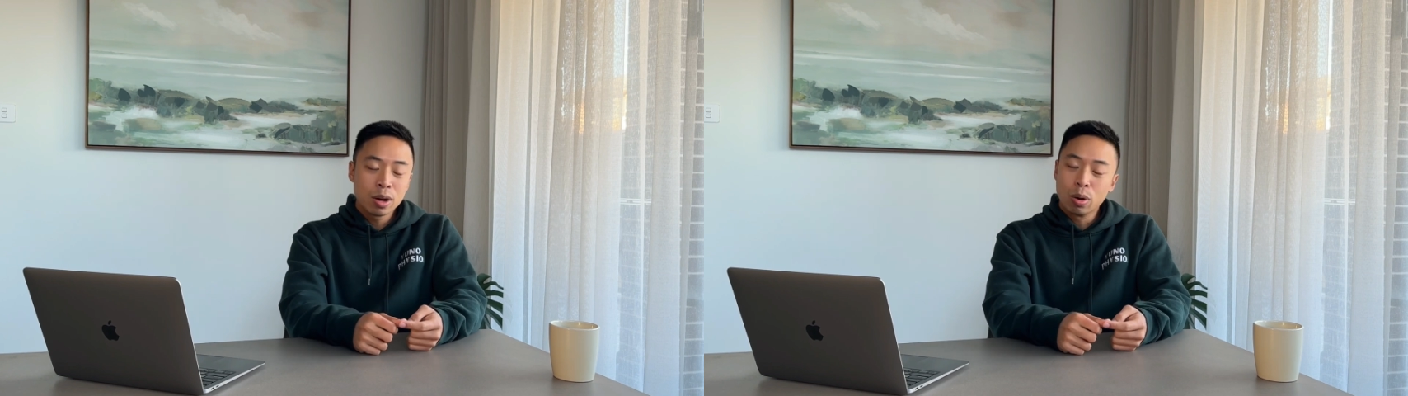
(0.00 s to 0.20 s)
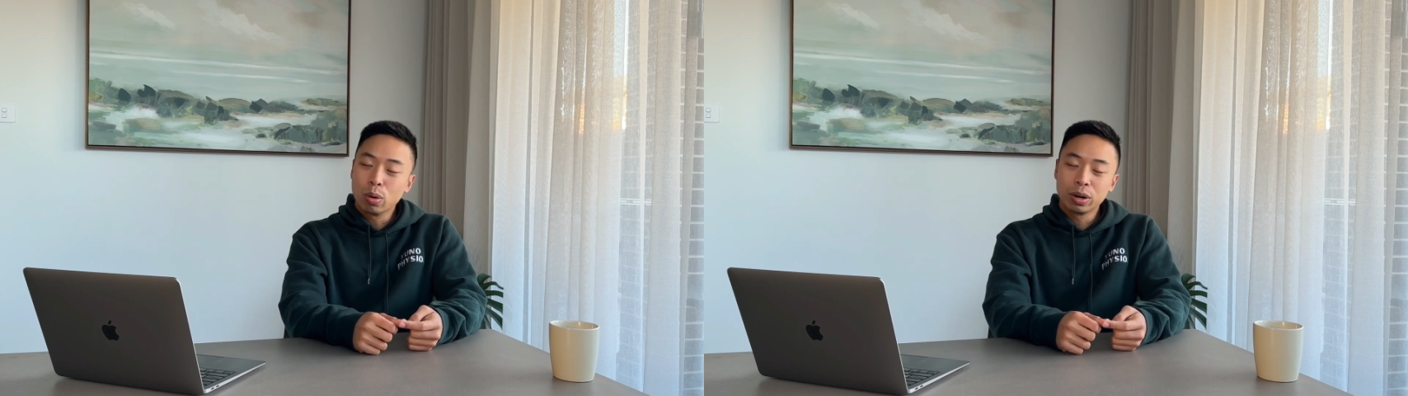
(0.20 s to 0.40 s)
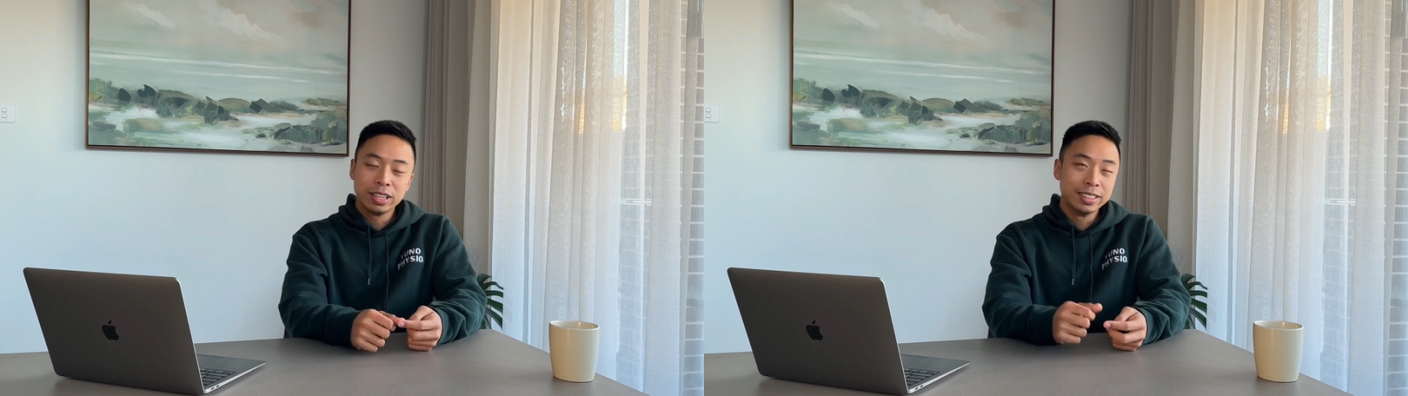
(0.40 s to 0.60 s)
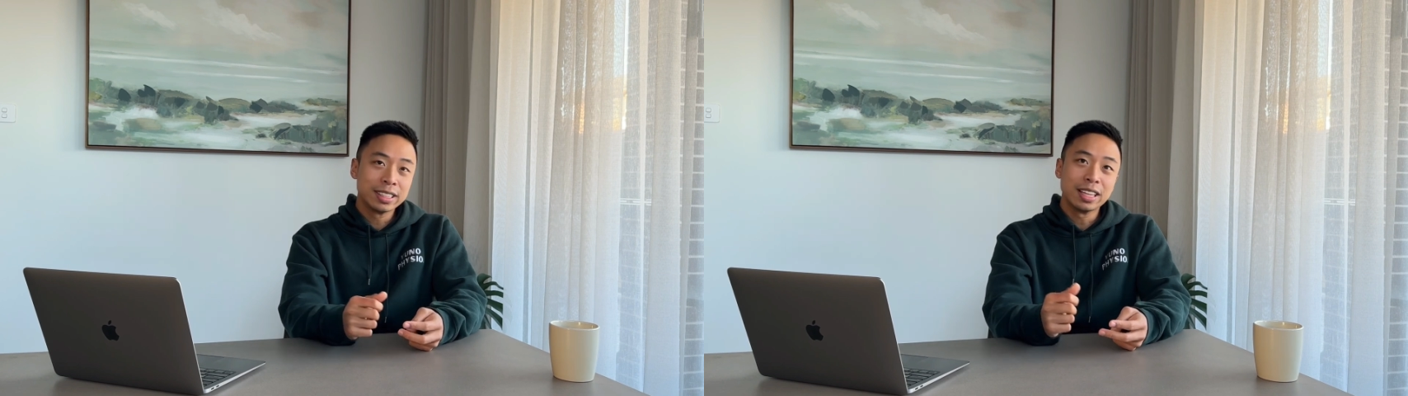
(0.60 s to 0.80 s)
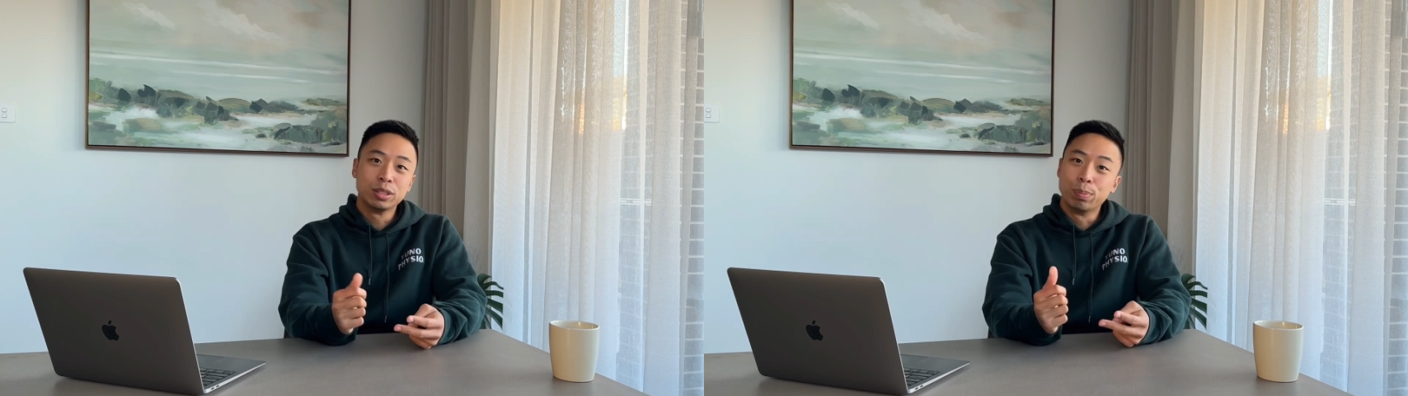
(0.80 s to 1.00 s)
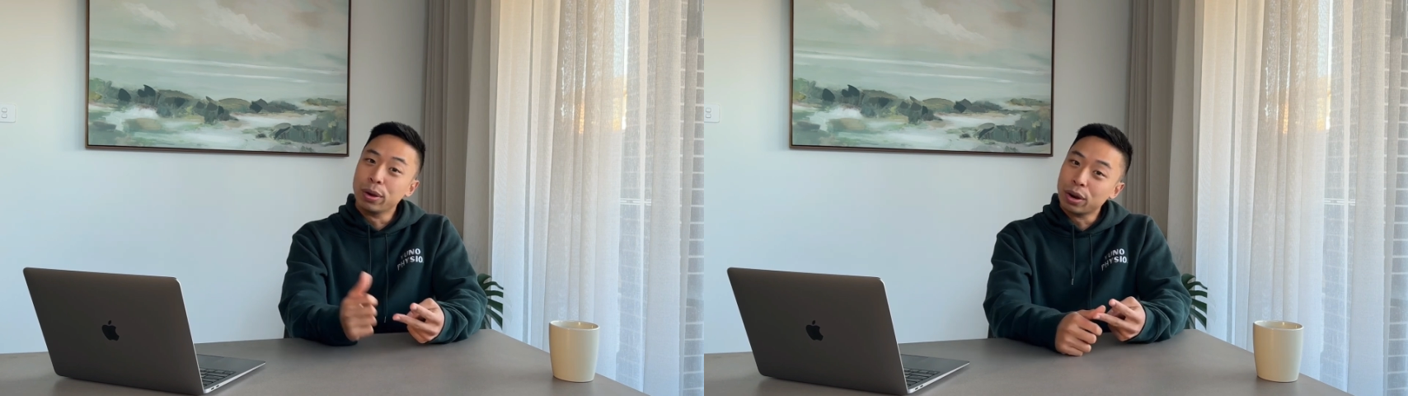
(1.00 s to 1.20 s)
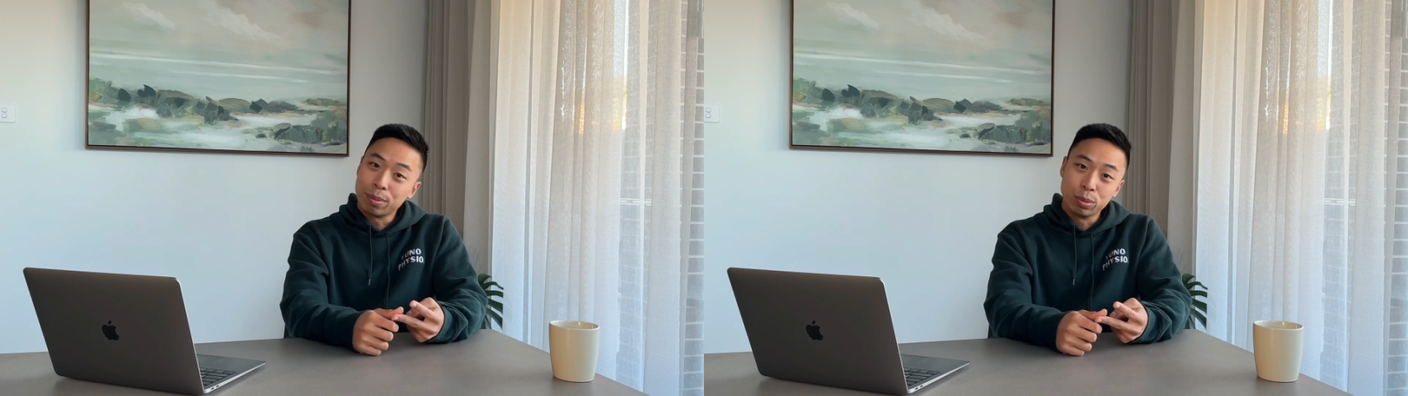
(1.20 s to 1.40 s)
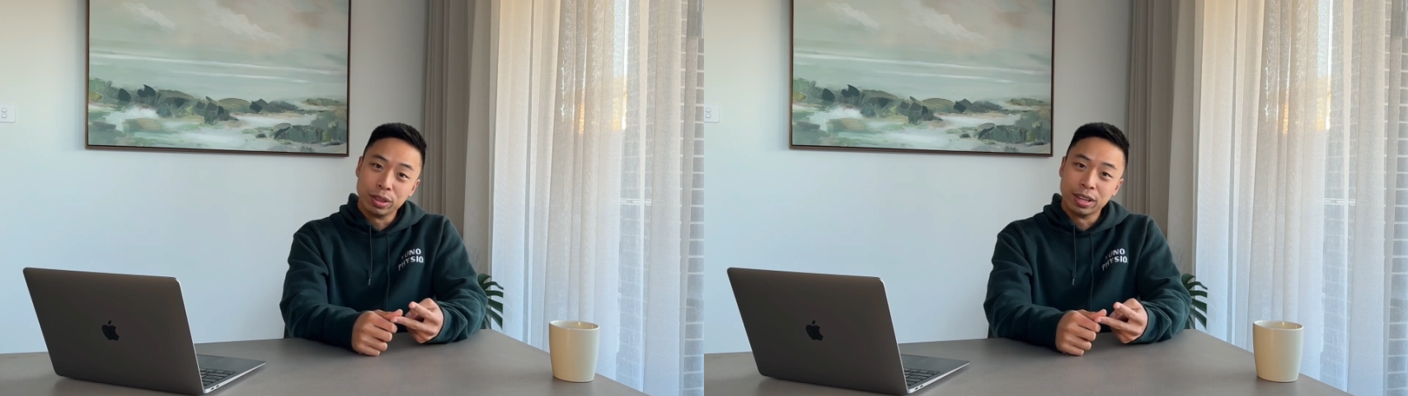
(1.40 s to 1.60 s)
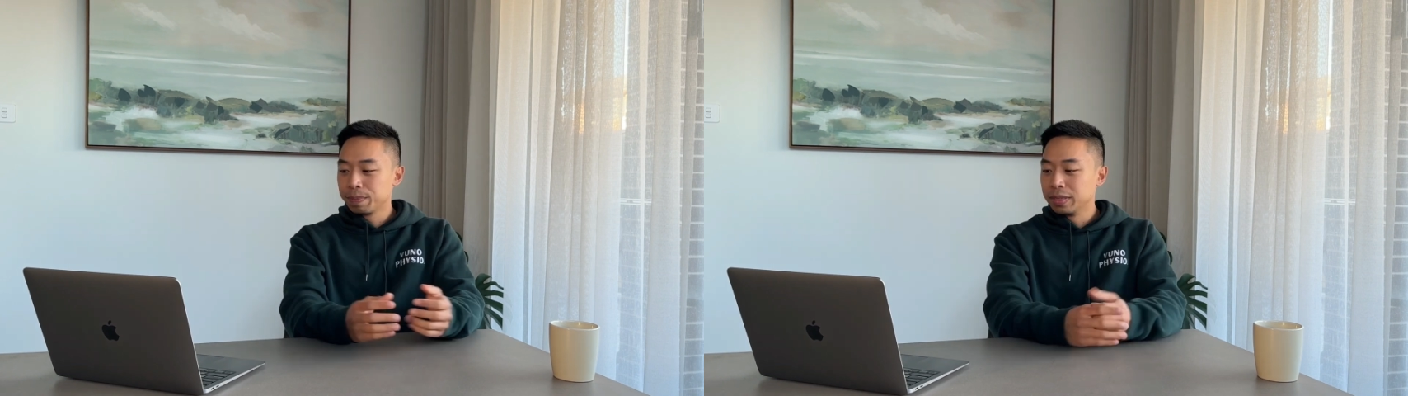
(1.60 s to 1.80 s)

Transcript: or he just had to put up with it.